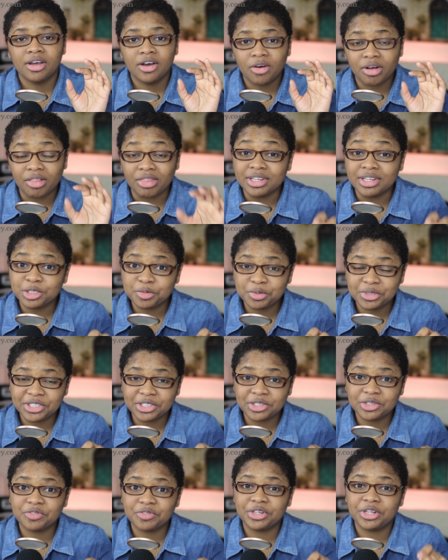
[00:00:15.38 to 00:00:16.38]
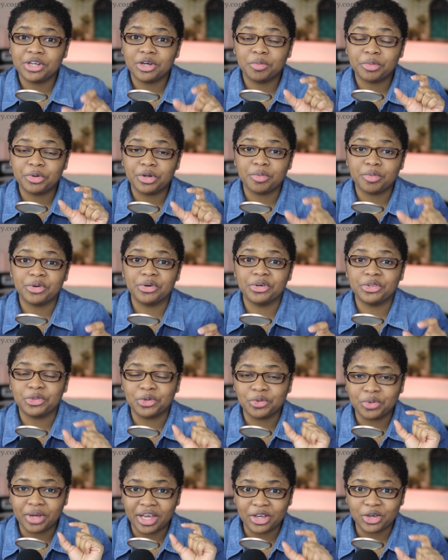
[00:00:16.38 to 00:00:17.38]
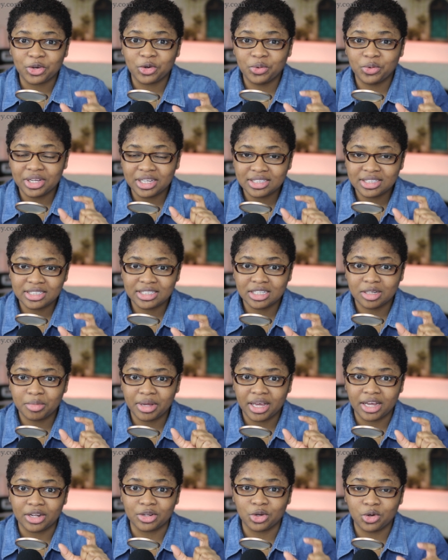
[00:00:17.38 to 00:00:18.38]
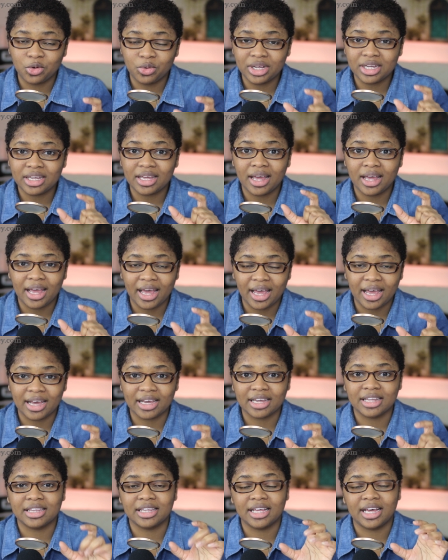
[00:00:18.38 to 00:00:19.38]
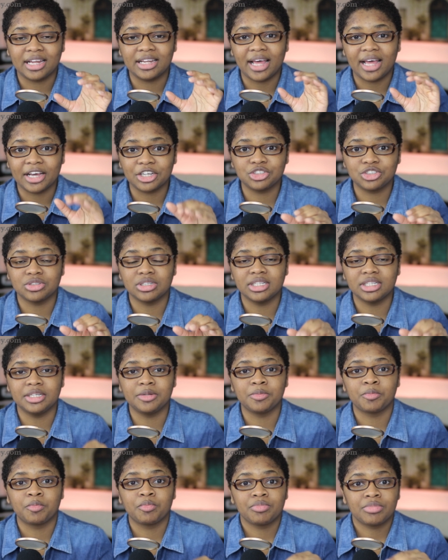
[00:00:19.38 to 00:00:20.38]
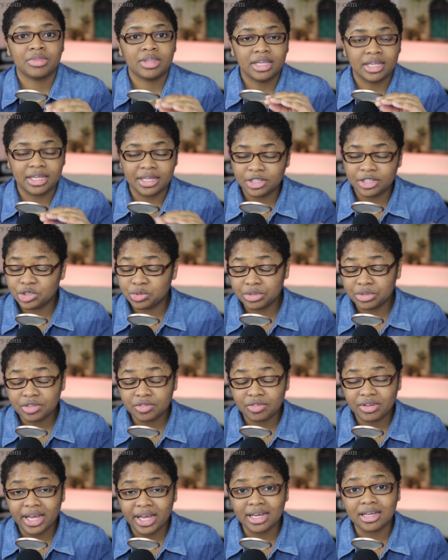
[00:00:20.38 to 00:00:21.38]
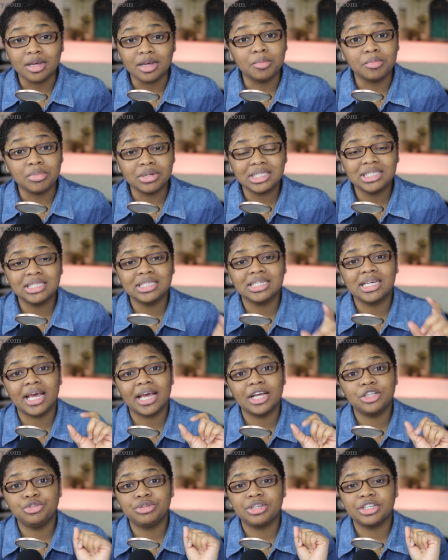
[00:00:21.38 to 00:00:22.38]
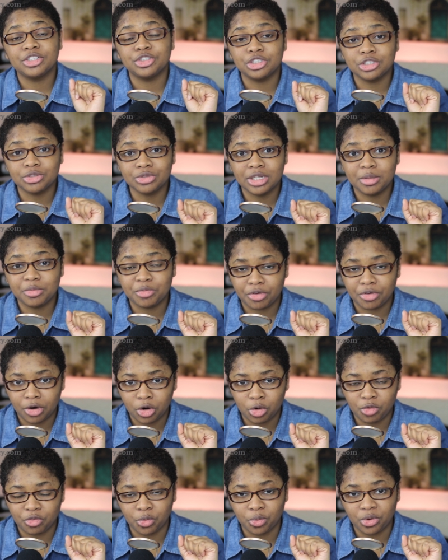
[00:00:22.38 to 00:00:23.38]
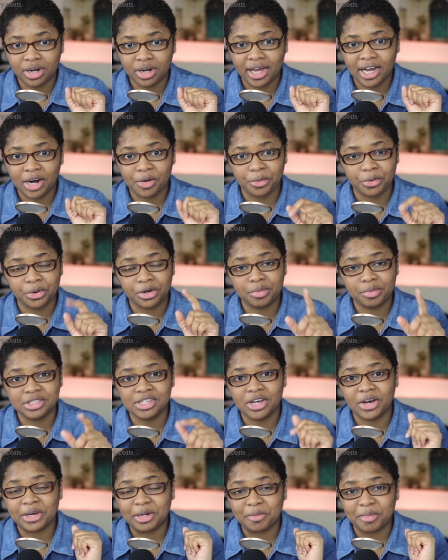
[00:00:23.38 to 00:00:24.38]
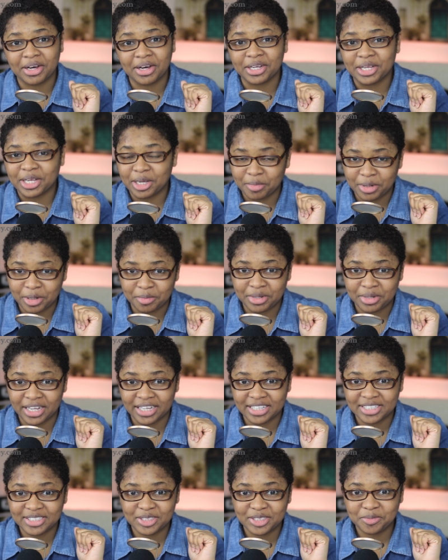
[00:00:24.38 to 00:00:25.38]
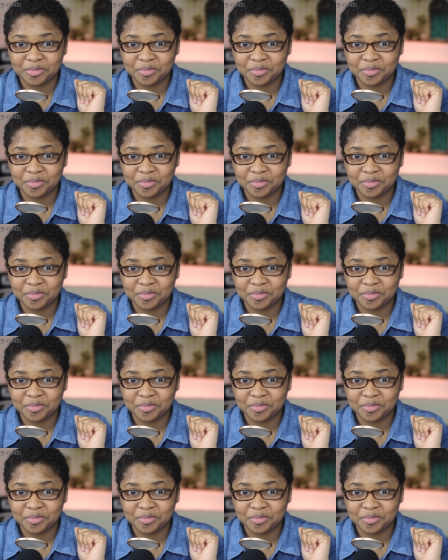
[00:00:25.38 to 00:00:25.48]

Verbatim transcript: On this particular video, I'm going to be going through a quick tip and quick hack that actually gets rid of that completely, and you can stream for over one hour. We're going to be talking about it coming up next.